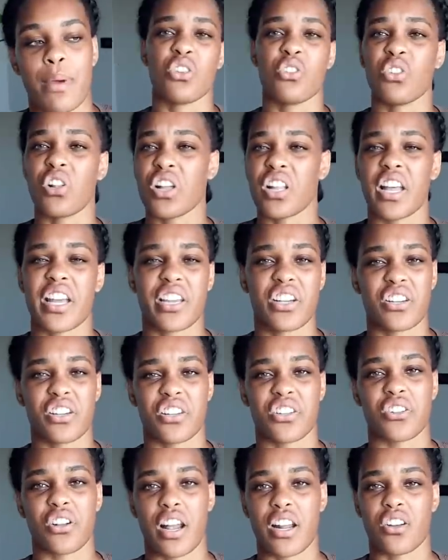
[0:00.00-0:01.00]
You look like you're
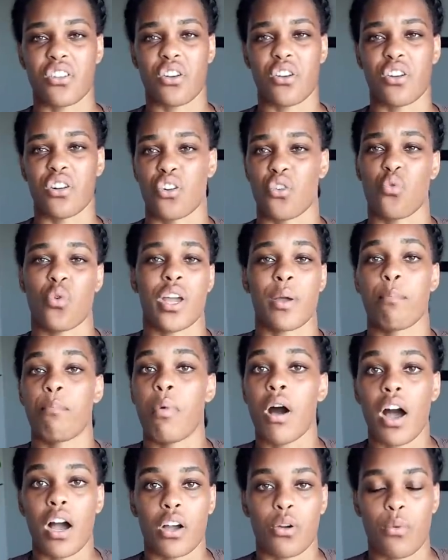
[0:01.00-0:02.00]
just trying to earn a quick
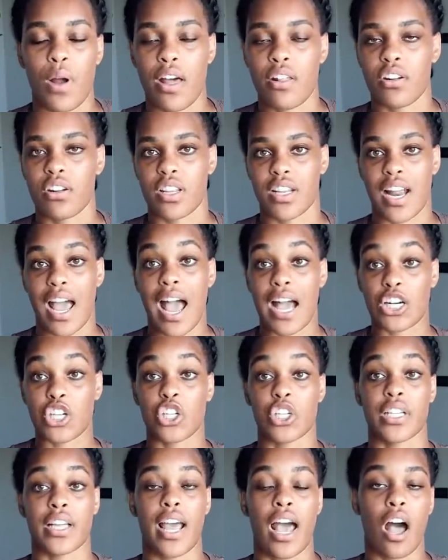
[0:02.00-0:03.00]
buck rather than
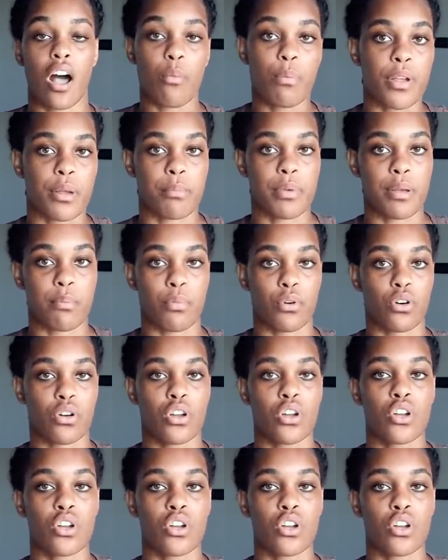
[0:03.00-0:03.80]
actually helping people.